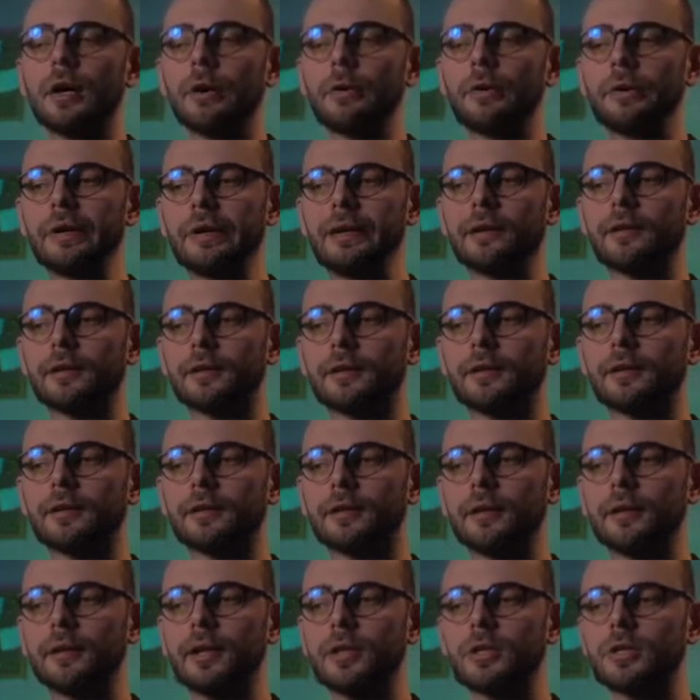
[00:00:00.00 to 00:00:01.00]
real
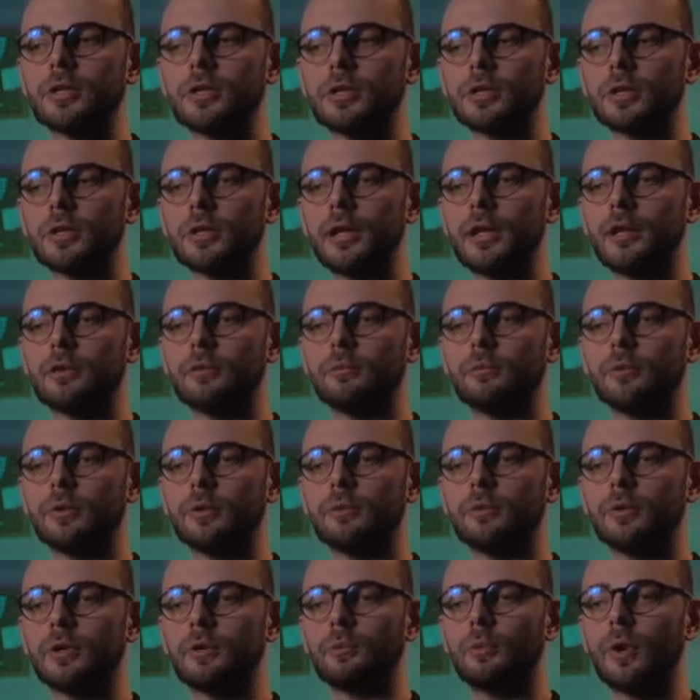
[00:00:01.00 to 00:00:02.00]
inclination came
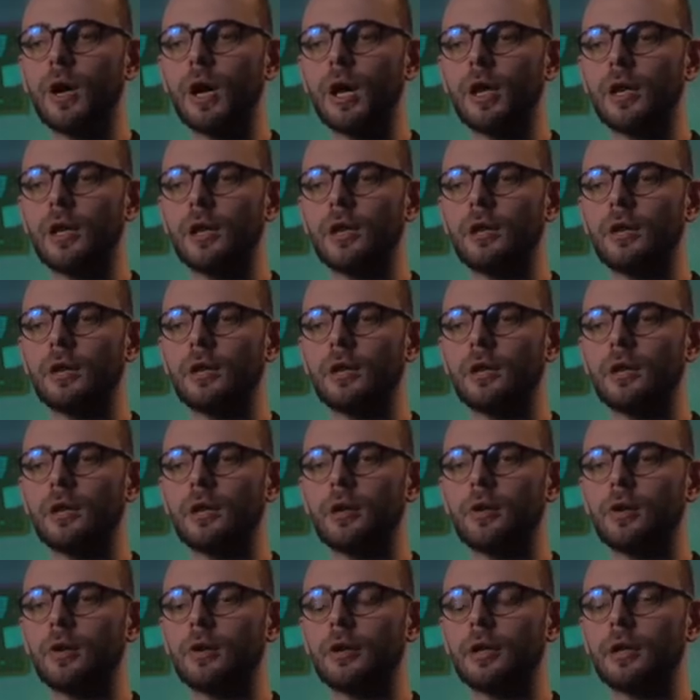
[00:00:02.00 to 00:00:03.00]
when we won
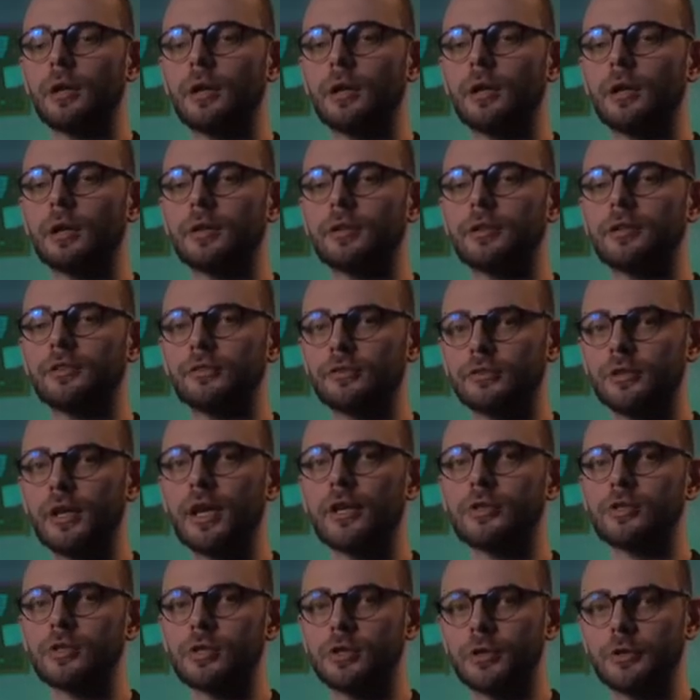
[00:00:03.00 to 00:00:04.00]
on an
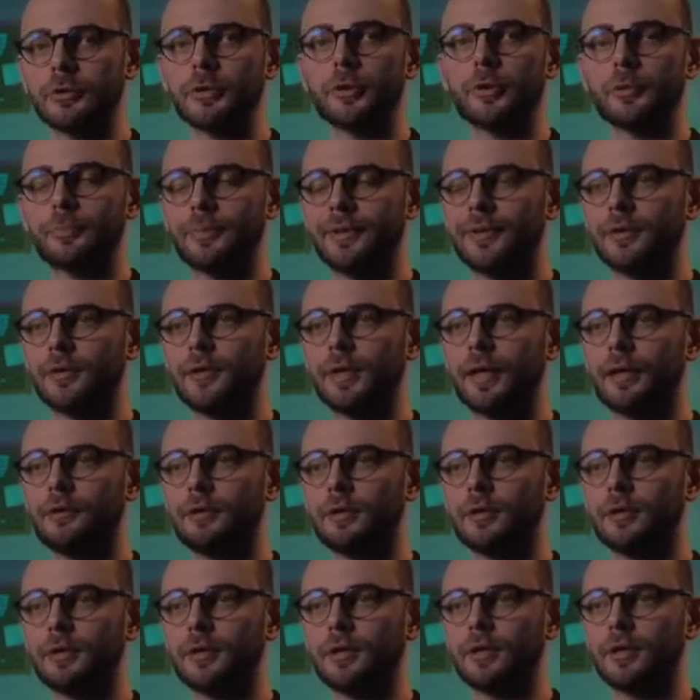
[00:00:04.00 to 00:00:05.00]
international European
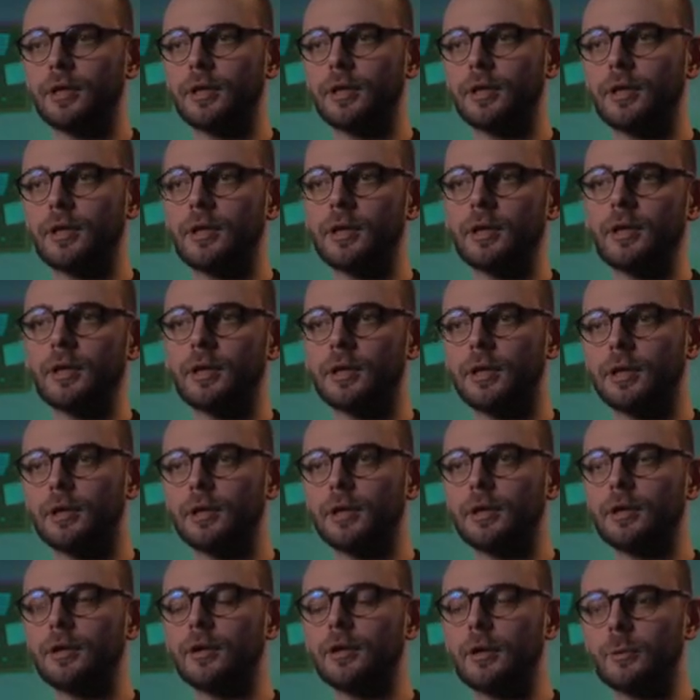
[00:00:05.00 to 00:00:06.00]

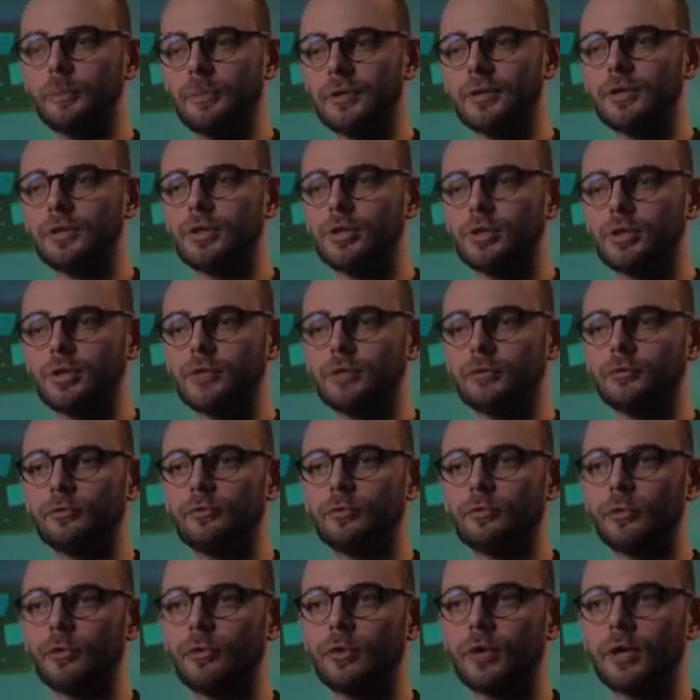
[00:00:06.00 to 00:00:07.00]
level competition
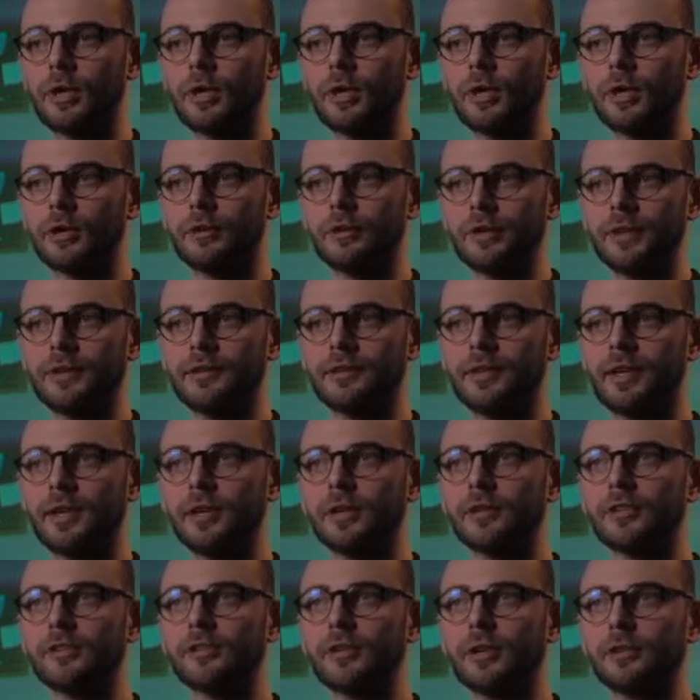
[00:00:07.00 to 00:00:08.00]
for green
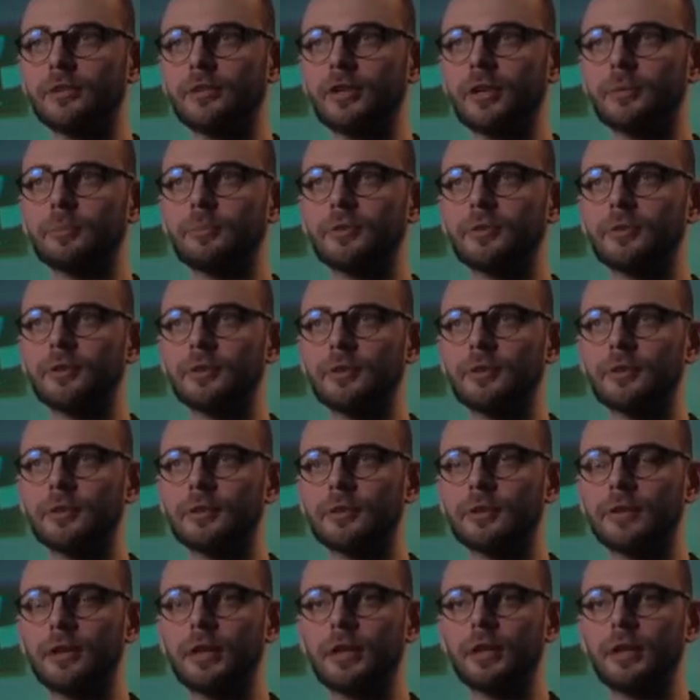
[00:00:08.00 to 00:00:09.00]
tech startups
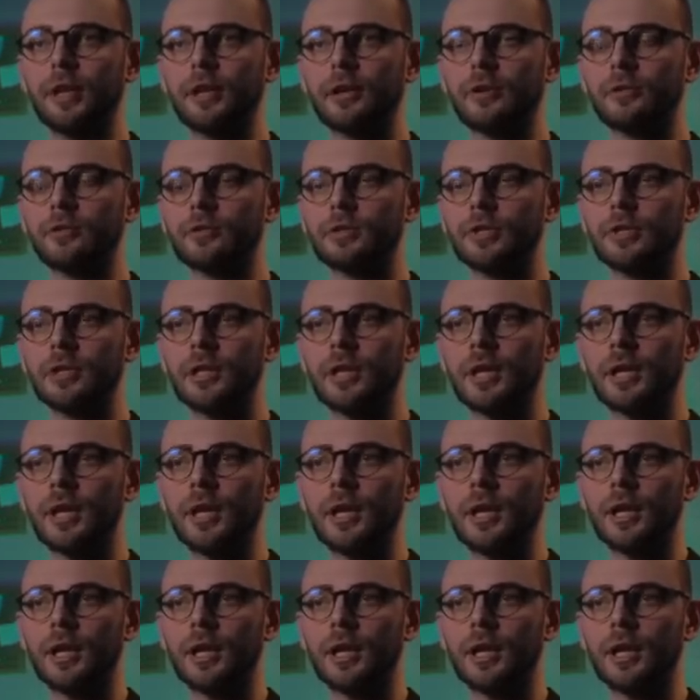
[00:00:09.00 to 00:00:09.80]
in clean energy